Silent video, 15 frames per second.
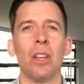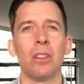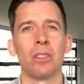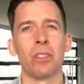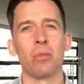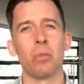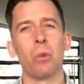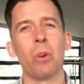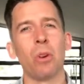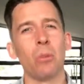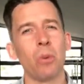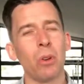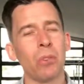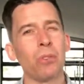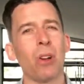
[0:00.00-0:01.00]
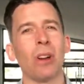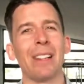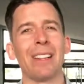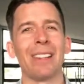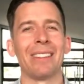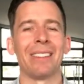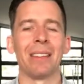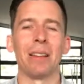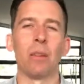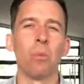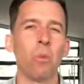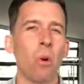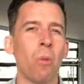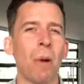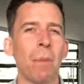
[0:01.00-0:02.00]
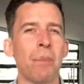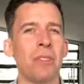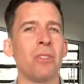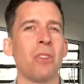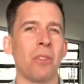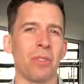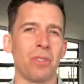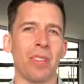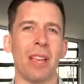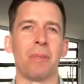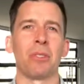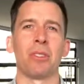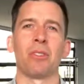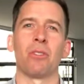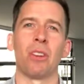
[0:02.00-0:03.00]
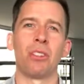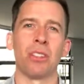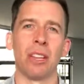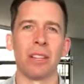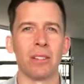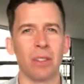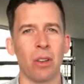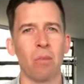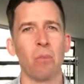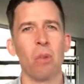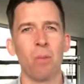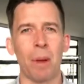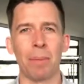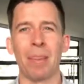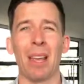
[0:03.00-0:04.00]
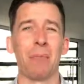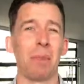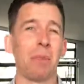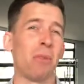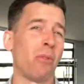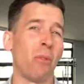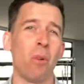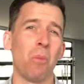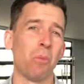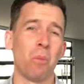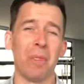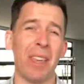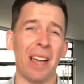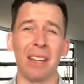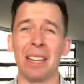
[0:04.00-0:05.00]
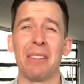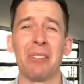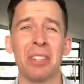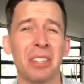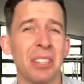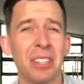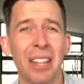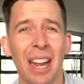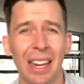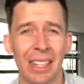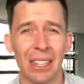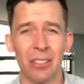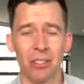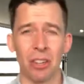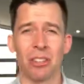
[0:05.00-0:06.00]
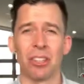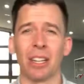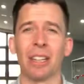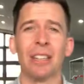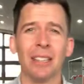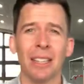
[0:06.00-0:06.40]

So it's worth noting that the warm-up is not the same as a stretching. So warm-up can be performed without even containing stretching.